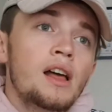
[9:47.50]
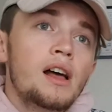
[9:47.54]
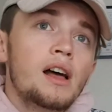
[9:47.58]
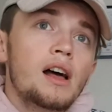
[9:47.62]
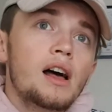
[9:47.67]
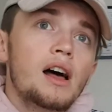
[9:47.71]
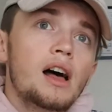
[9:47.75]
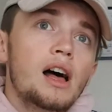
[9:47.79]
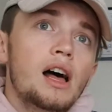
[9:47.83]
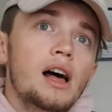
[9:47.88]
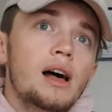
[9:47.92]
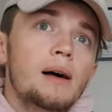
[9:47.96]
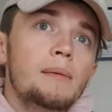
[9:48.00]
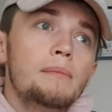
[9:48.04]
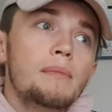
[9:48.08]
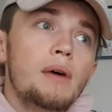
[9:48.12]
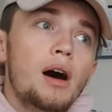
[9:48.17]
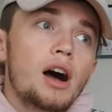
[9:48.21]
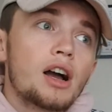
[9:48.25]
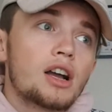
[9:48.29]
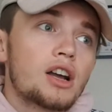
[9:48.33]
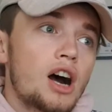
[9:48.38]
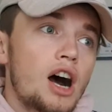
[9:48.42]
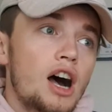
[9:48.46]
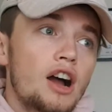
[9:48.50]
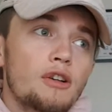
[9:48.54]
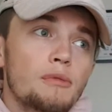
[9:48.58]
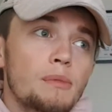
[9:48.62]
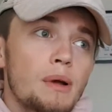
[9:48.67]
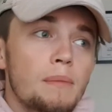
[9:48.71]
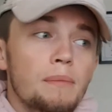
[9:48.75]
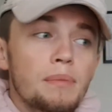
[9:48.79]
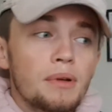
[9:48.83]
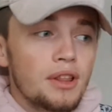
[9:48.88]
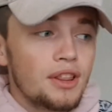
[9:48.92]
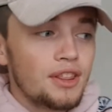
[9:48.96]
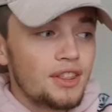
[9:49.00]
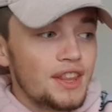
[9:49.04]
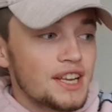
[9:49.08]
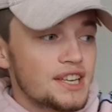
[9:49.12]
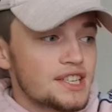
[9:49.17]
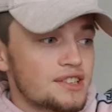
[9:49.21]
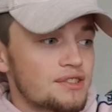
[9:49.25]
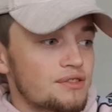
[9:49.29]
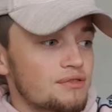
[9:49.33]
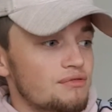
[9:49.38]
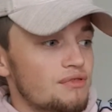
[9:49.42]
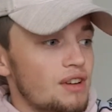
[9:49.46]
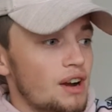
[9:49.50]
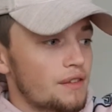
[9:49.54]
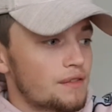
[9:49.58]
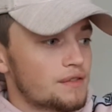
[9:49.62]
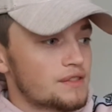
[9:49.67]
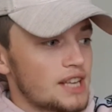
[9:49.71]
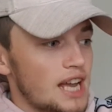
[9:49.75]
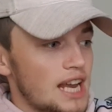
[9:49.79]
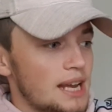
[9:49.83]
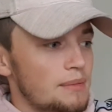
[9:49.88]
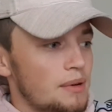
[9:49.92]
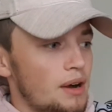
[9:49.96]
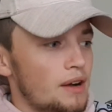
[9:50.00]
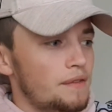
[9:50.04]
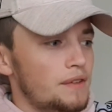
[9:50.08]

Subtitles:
I can't remember this rough table.